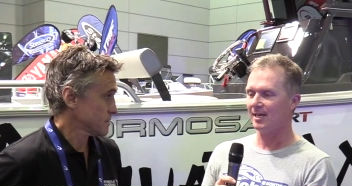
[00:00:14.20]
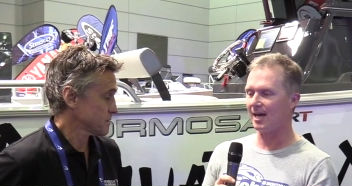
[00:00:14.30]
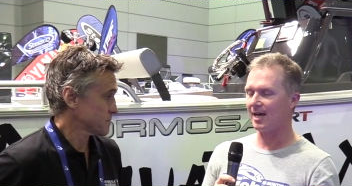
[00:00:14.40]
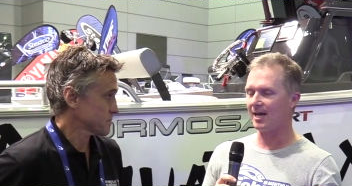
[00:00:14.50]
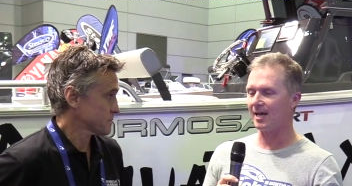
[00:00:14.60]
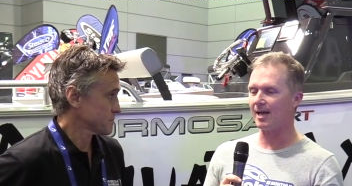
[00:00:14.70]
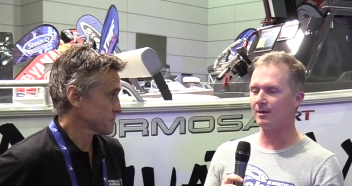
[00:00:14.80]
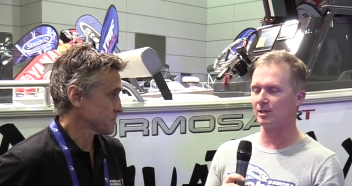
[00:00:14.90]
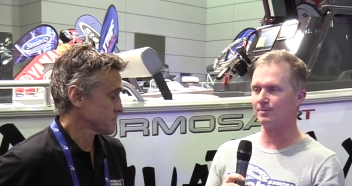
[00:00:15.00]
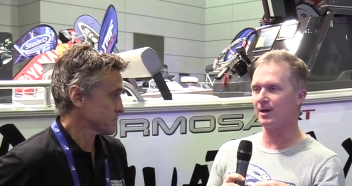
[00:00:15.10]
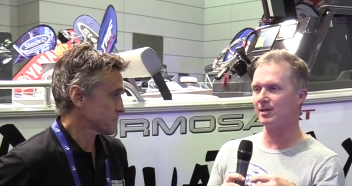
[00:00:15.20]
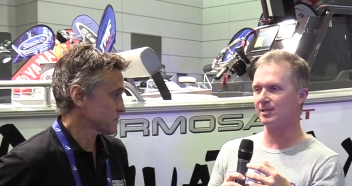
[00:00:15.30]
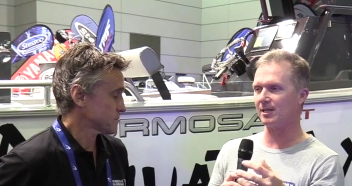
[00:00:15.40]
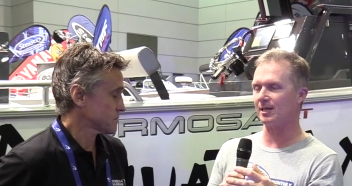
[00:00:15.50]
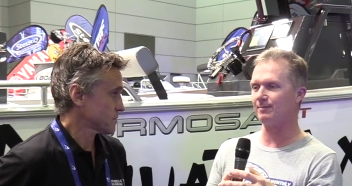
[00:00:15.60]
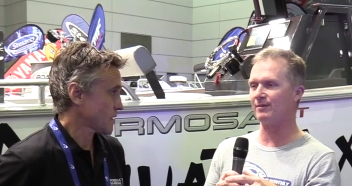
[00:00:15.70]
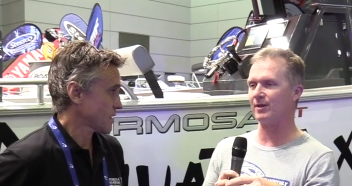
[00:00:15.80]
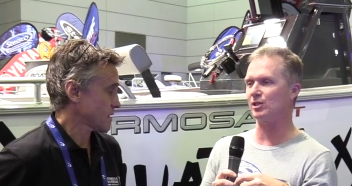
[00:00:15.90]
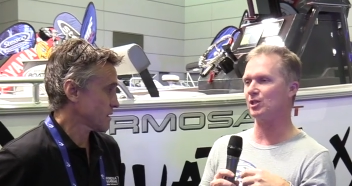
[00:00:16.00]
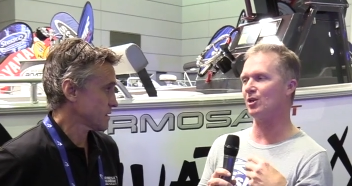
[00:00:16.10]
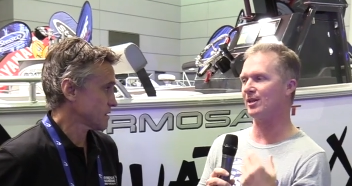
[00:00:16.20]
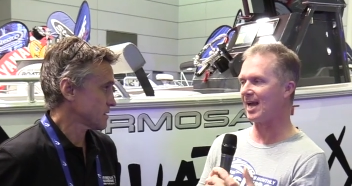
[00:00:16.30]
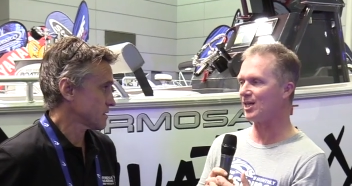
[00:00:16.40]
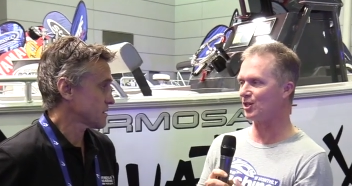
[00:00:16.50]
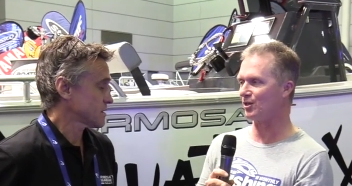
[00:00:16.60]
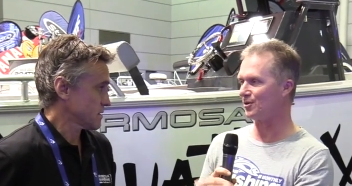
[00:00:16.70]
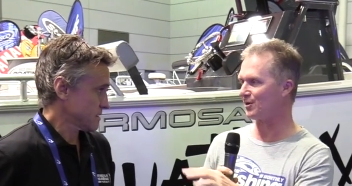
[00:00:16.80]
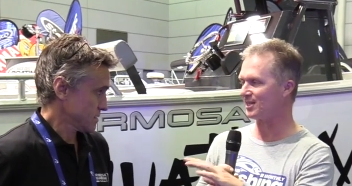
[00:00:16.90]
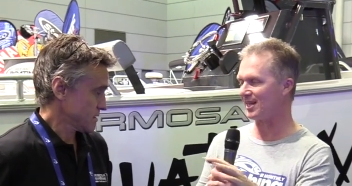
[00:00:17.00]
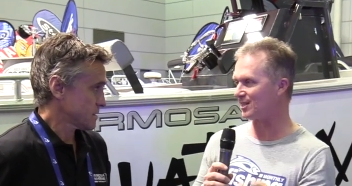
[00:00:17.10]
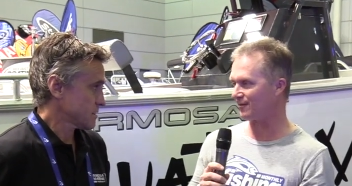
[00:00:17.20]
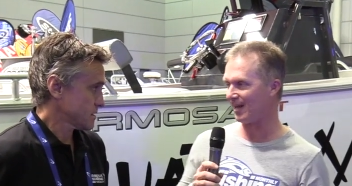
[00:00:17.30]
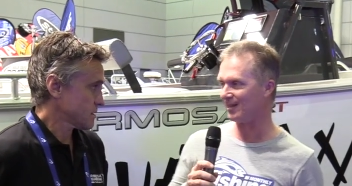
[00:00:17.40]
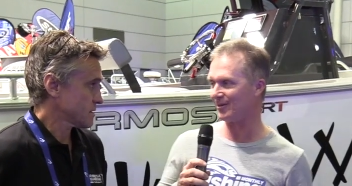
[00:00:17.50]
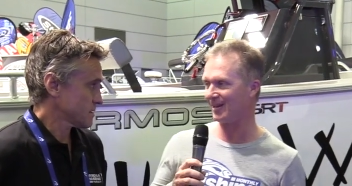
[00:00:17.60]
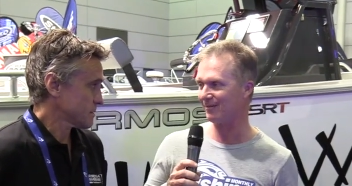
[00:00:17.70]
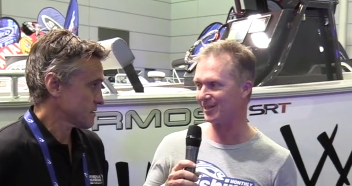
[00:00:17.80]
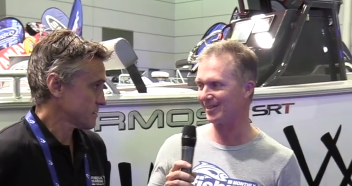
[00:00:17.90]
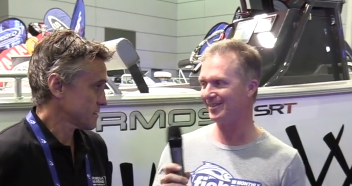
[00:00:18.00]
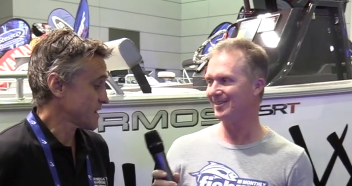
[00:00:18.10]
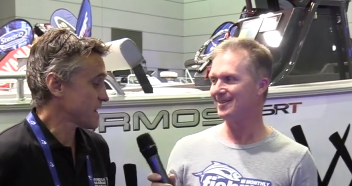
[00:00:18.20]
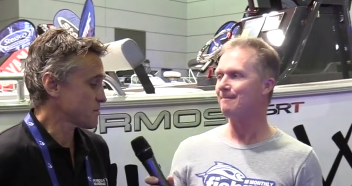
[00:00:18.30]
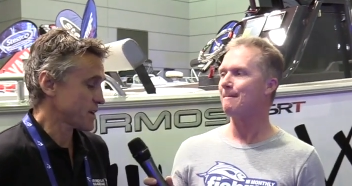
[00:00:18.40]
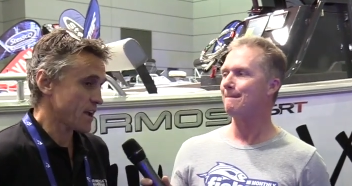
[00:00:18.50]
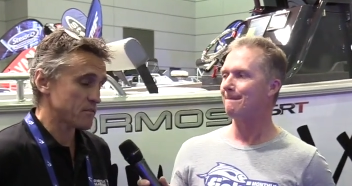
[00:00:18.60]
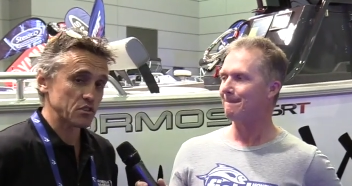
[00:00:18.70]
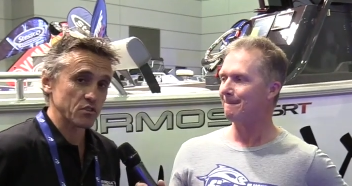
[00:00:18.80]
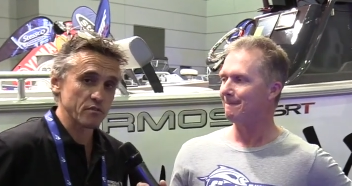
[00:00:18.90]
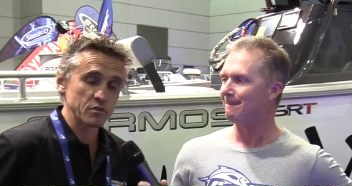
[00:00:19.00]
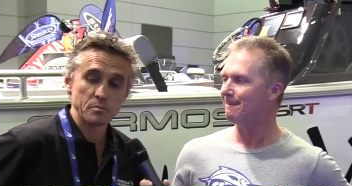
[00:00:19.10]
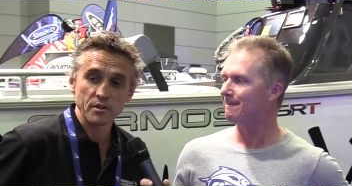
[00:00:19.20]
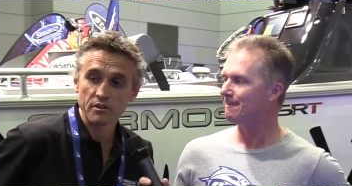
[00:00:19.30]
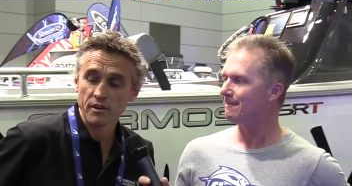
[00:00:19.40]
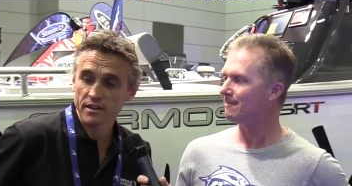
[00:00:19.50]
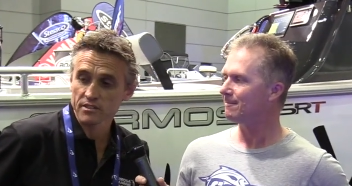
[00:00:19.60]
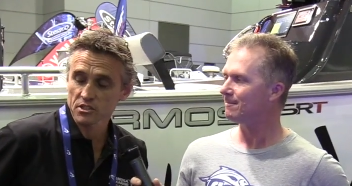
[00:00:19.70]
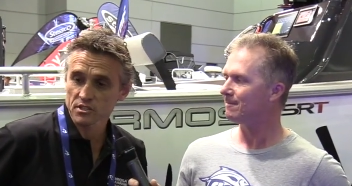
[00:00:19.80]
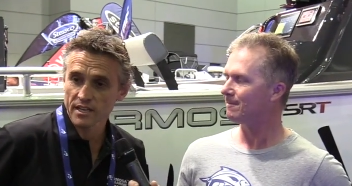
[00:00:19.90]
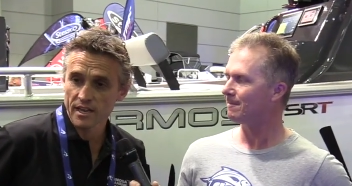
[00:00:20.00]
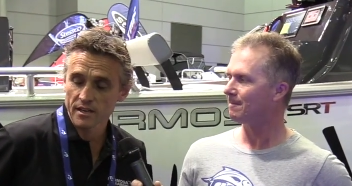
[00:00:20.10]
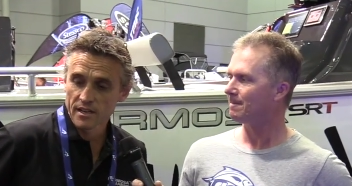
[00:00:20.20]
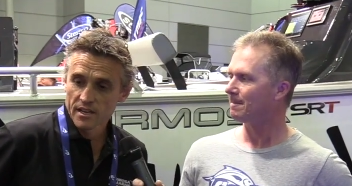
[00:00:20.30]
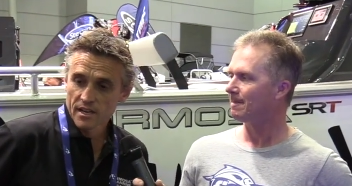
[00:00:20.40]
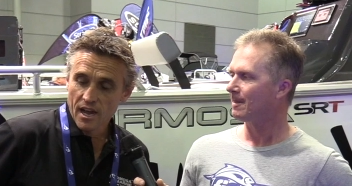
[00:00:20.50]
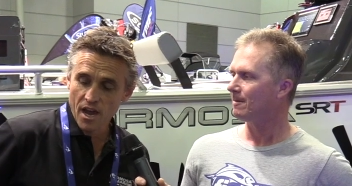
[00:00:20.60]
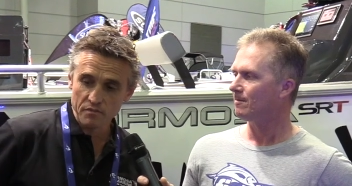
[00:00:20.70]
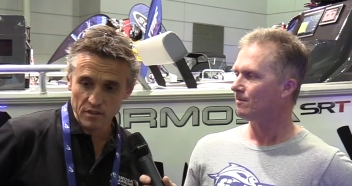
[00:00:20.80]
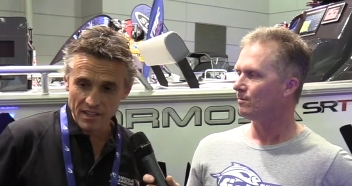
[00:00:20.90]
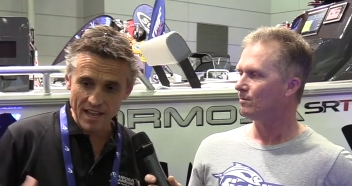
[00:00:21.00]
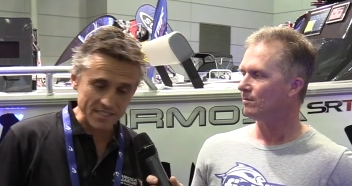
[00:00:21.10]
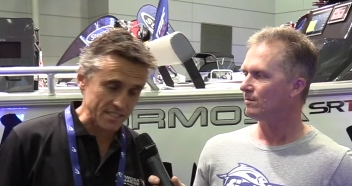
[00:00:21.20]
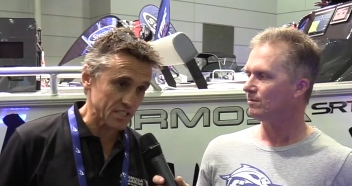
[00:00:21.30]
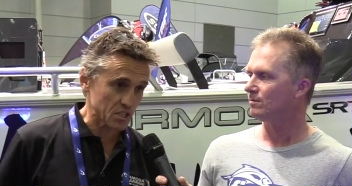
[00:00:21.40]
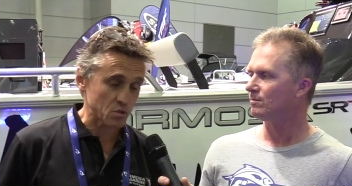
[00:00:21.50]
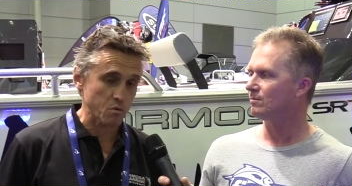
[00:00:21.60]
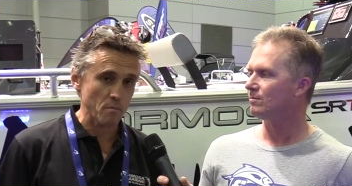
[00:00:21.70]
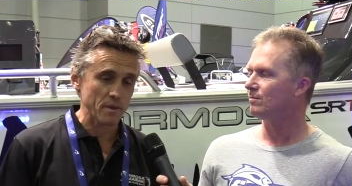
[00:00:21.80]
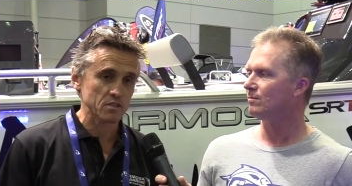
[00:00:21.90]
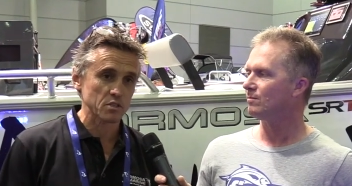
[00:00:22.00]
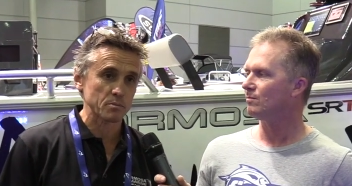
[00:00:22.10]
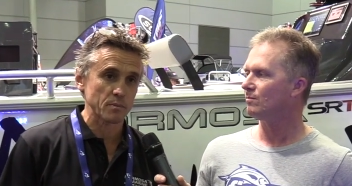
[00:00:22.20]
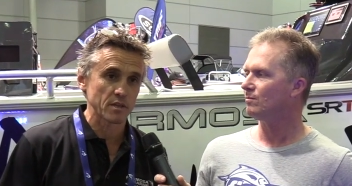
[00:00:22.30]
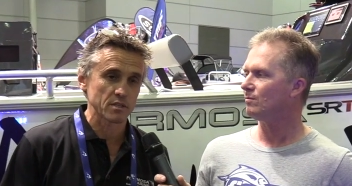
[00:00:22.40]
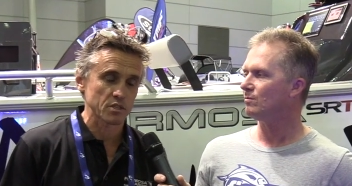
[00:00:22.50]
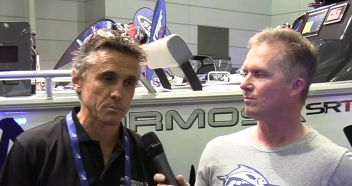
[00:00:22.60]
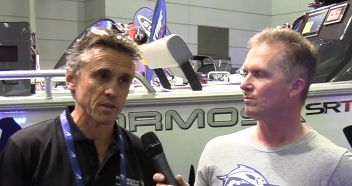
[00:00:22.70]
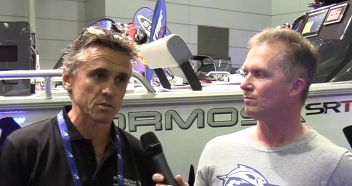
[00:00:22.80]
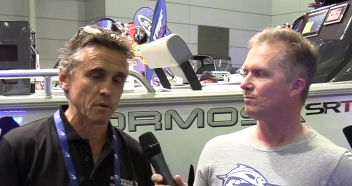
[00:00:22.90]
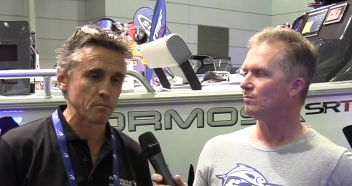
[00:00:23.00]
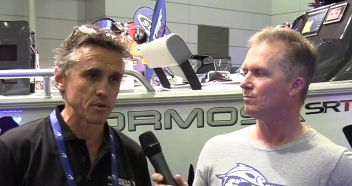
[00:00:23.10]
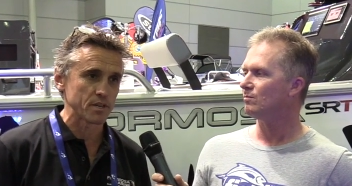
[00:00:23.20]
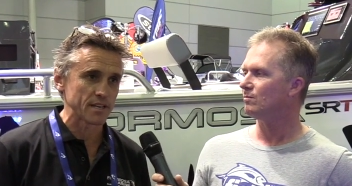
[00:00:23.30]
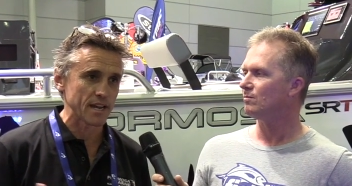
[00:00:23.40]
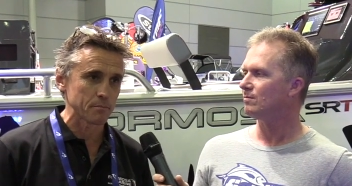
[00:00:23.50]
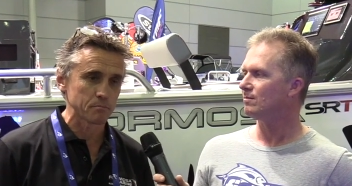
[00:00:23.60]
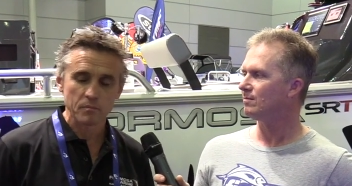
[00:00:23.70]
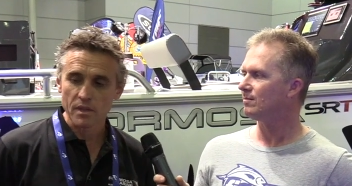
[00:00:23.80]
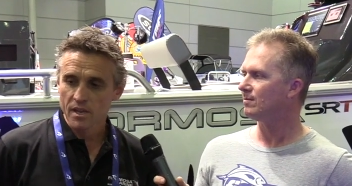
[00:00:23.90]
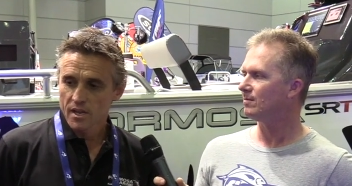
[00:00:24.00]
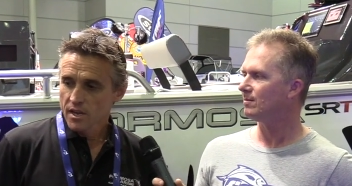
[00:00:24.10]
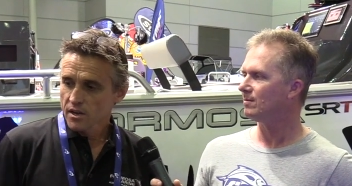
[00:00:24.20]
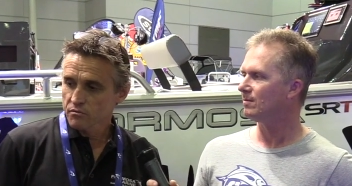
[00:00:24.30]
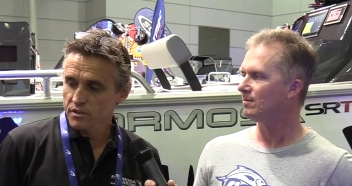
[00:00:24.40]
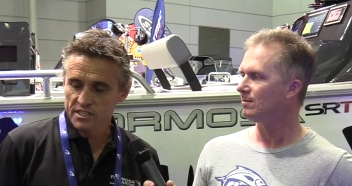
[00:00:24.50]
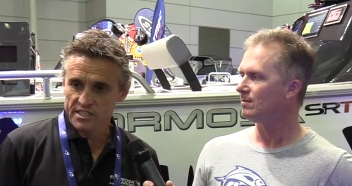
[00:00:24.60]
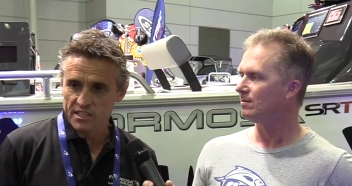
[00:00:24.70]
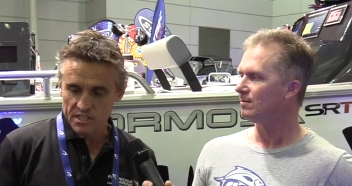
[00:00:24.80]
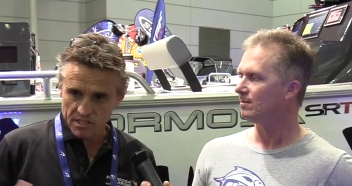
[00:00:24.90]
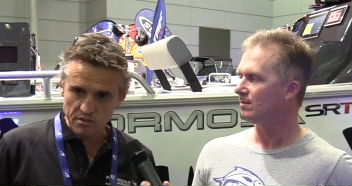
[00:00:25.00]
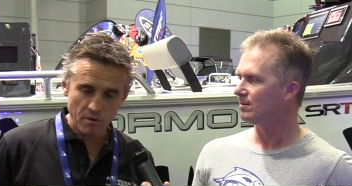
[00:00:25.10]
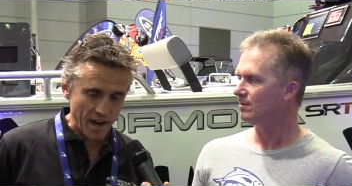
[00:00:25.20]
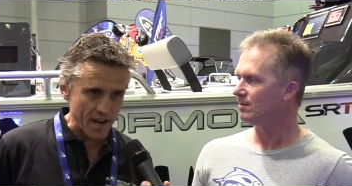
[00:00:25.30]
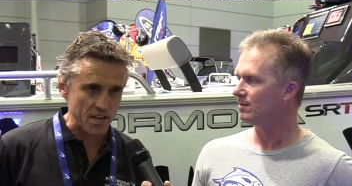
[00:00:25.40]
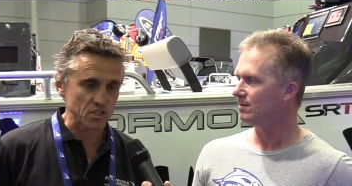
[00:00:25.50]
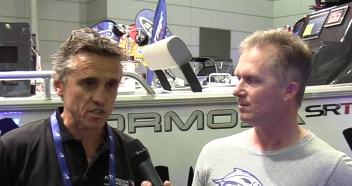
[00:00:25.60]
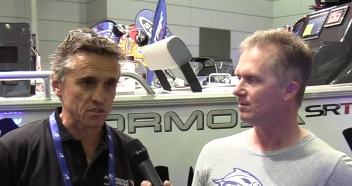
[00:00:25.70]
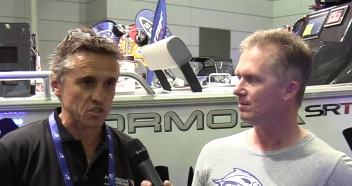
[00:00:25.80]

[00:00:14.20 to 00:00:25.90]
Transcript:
Speaker 1: uh, and I suppose a bit of a consolidation on your extensive hull line, haven't you? Yeah, we have, Steve. It's been great. Just
Speaker 2: uh, over the last six to twelve months, I suppose, I suppose we've been. Um, reassessing the range and,